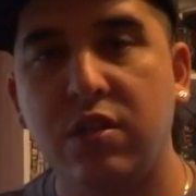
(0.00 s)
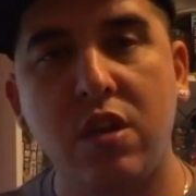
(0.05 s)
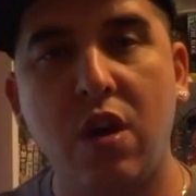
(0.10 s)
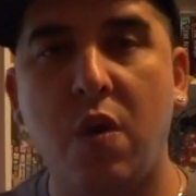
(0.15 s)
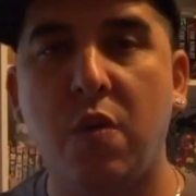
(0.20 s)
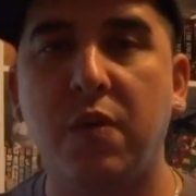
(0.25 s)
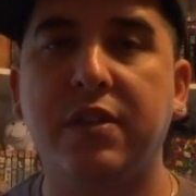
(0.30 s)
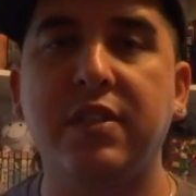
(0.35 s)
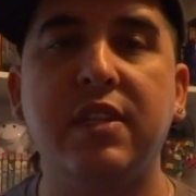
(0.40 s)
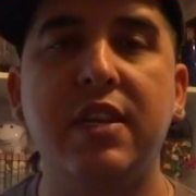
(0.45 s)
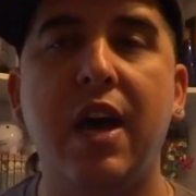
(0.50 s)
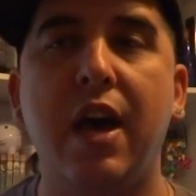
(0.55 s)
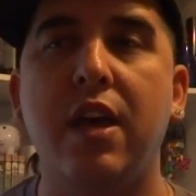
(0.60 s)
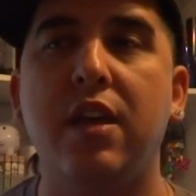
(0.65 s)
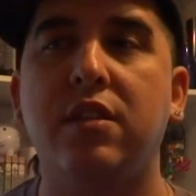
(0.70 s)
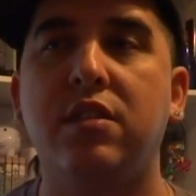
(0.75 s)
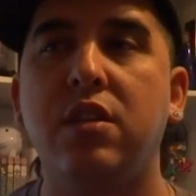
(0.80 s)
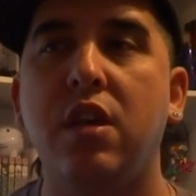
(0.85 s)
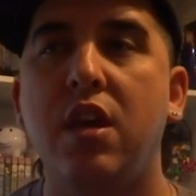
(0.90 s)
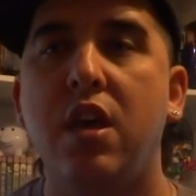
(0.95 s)
No, it's not.
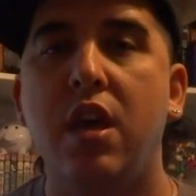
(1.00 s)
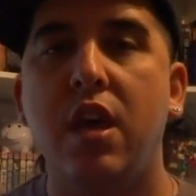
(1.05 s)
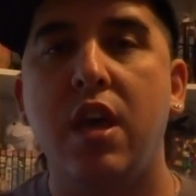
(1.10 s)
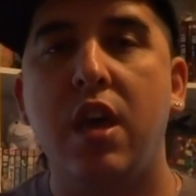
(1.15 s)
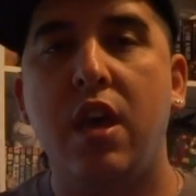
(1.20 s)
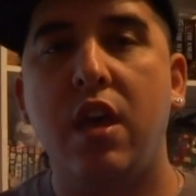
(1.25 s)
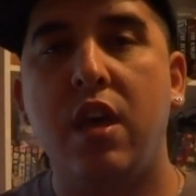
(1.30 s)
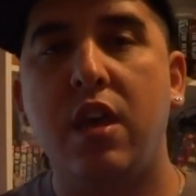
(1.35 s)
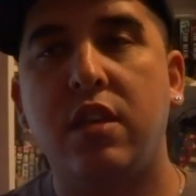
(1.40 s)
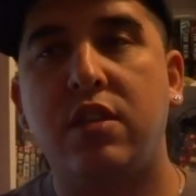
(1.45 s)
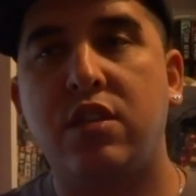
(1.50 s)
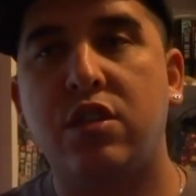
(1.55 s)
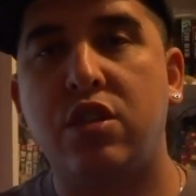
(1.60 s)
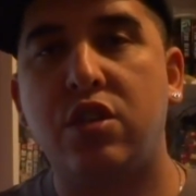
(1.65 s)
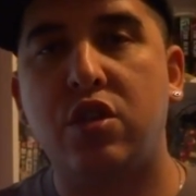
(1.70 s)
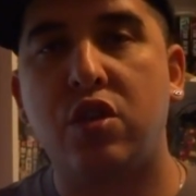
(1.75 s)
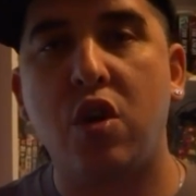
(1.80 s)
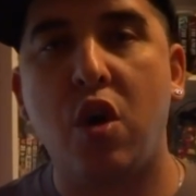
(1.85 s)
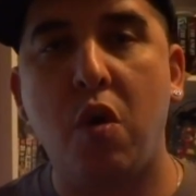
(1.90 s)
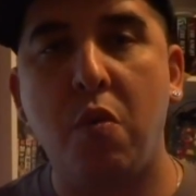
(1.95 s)
It's
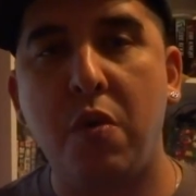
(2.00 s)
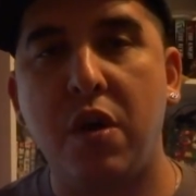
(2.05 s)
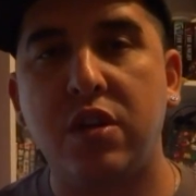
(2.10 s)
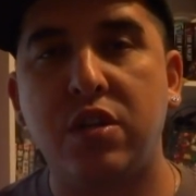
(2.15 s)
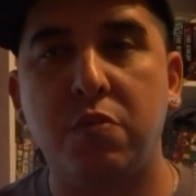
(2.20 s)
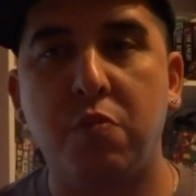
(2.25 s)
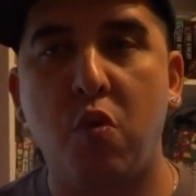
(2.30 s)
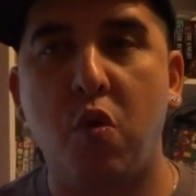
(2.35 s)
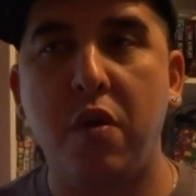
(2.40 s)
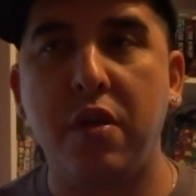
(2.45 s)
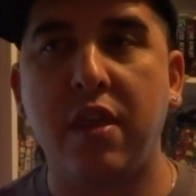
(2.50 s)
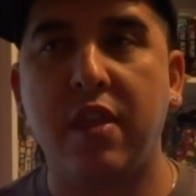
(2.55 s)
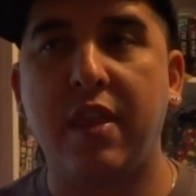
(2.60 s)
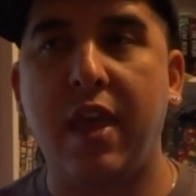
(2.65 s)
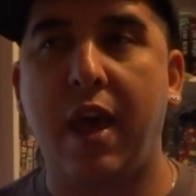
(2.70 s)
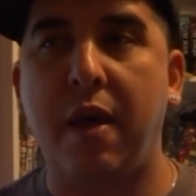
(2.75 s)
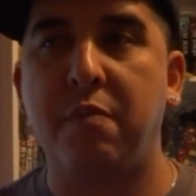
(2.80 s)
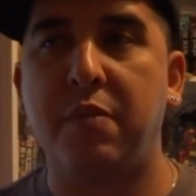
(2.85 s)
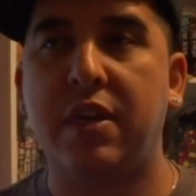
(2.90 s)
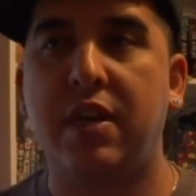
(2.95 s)
so much more than
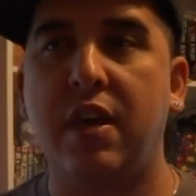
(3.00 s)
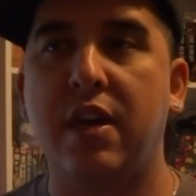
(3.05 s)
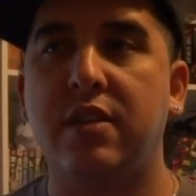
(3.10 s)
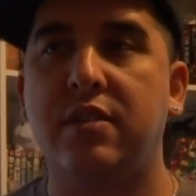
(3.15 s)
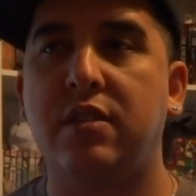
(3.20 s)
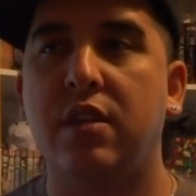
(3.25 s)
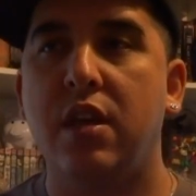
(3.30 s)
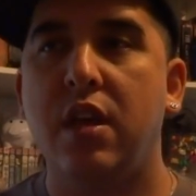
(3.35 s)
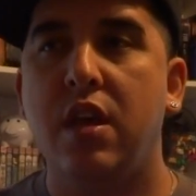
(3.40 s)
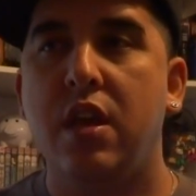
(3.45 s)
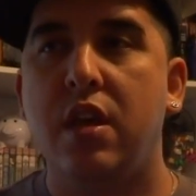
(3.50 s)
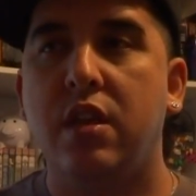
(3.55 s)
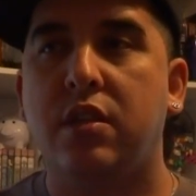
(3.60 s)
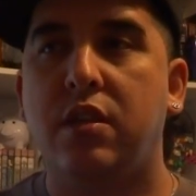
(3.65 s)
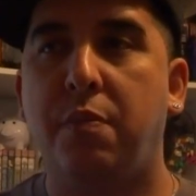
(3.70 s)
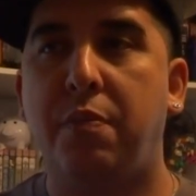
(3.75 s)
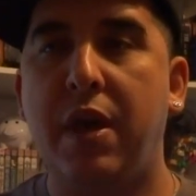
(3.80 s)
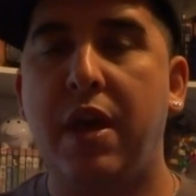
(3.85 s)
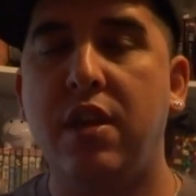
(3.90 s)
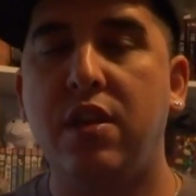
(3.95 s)
that, because
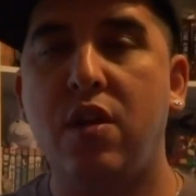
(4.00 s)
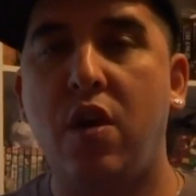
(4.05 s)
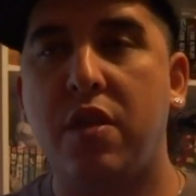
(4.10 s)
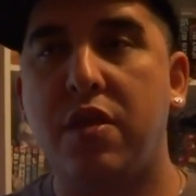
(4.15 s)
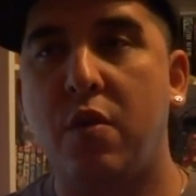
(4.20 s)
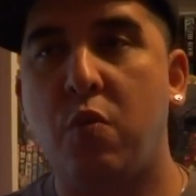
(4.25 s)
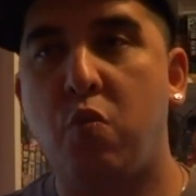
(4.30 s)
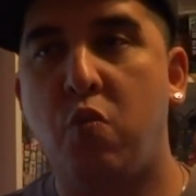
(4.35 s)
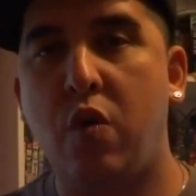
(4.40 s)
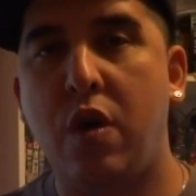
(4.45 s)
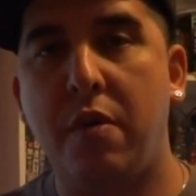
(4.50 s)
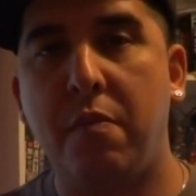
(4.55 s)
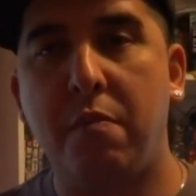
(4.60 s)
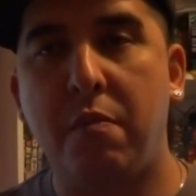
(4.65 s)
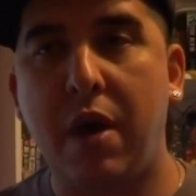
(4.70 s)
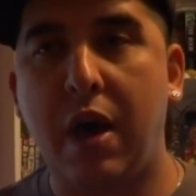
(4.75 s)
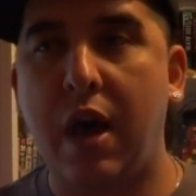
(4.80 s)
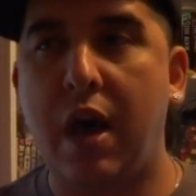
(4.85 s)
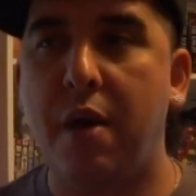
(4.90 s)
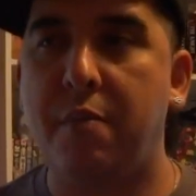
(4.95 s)
depending on what
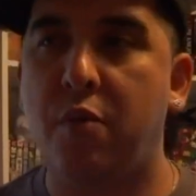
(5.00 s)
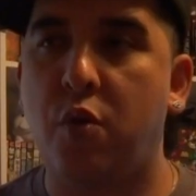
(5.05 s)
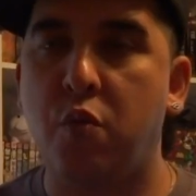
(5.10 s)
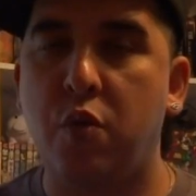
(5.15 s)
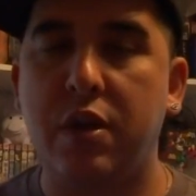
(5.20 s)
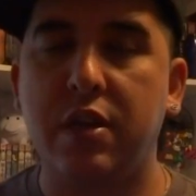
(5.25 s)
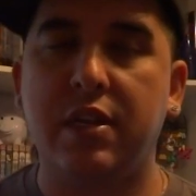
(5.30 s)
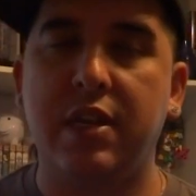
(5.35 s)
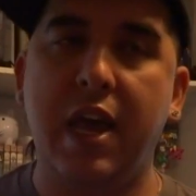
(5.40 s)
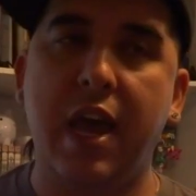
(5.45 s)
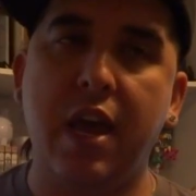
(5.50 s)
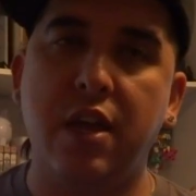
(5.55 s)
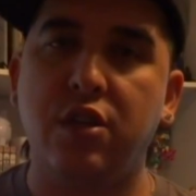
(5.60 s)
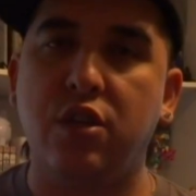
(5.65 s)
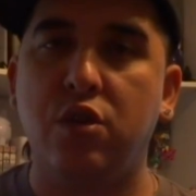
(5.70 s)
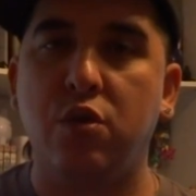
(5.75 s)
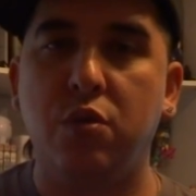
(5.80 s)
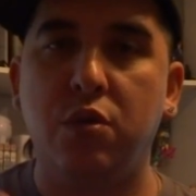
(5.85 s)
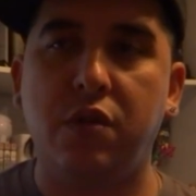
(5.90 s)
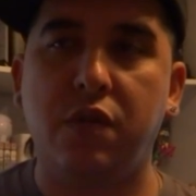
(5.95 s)
mom or what dad
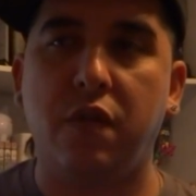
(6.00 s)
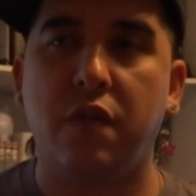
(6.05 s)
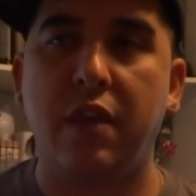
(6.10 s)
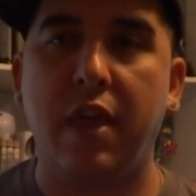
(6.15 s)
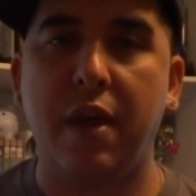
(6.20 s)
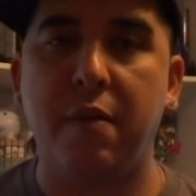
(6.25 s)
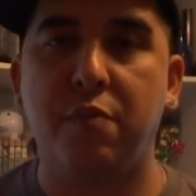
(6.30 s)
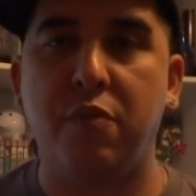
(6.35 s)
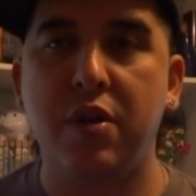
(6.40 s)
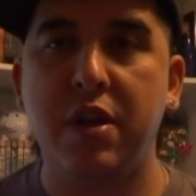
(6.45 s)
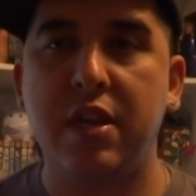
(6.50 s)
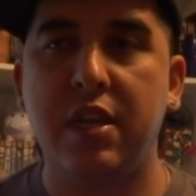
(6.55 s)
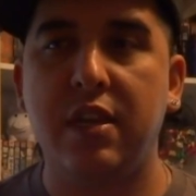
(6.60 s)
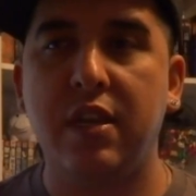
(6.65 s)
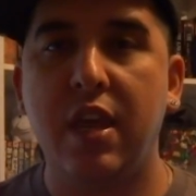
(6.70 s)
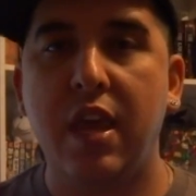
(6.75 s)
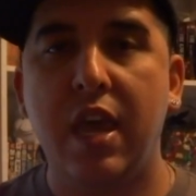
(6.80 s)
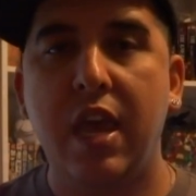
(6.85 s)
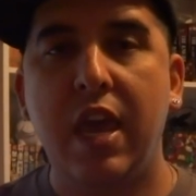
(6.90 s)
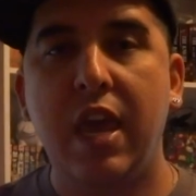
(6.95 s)
you use for that
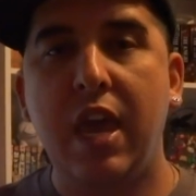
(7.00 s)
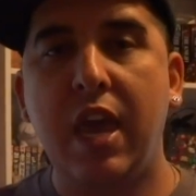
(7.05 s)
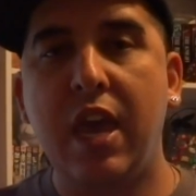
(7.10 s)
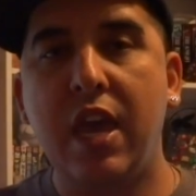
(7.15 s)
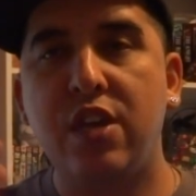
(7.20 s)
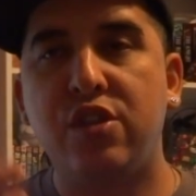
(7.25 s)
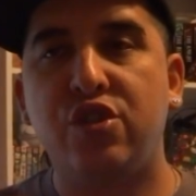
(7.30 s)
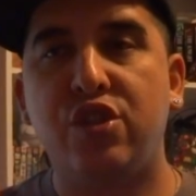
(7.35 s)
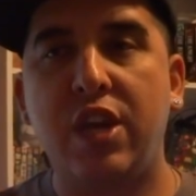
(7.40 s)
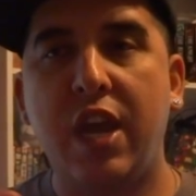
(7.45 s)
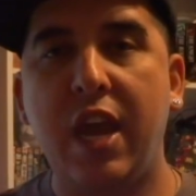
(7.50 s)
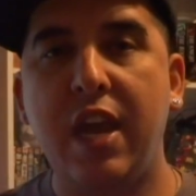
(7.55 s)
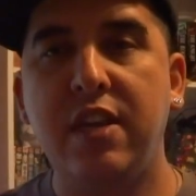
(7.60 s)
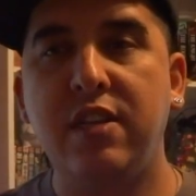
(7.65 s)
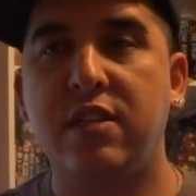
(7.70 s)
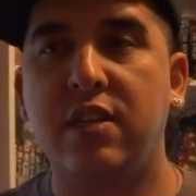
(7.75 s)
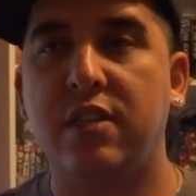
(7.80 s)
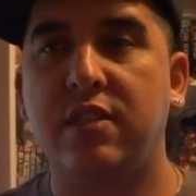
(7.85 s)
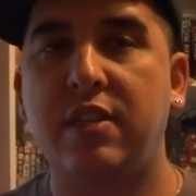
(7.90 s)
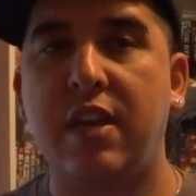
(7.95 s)
breeding, it
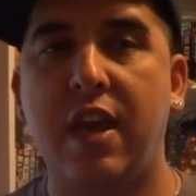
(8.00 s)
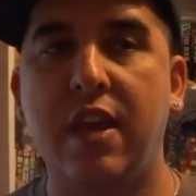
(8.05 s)
changes.